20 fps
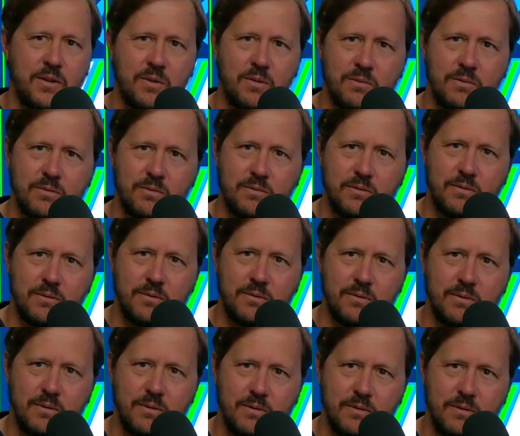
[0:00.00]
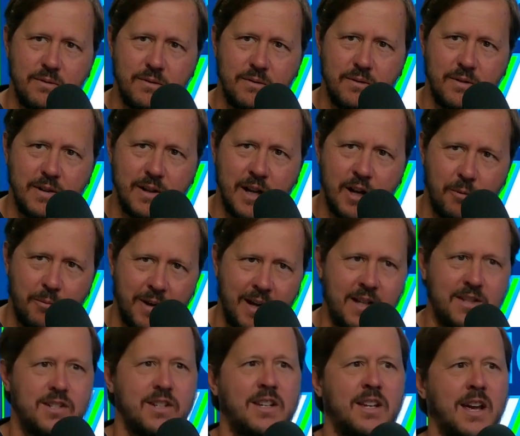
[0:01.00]
don't help
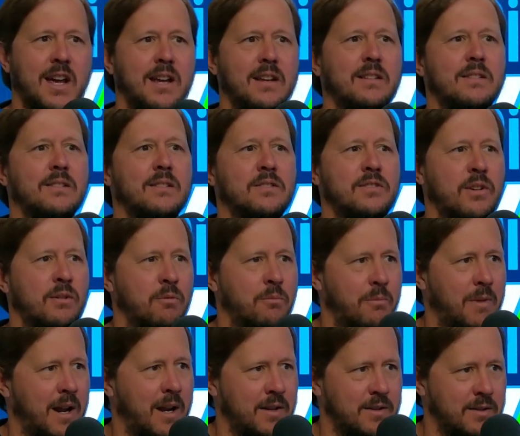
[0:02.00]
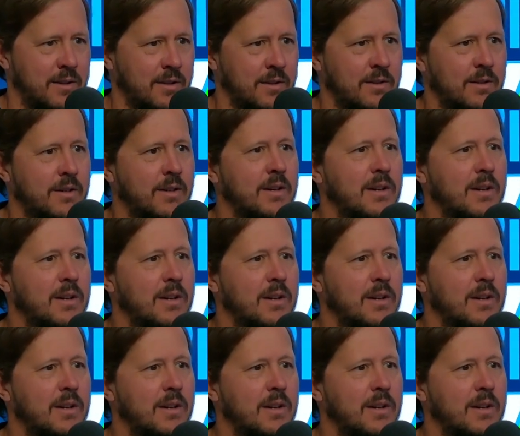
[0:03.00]
educate the general manager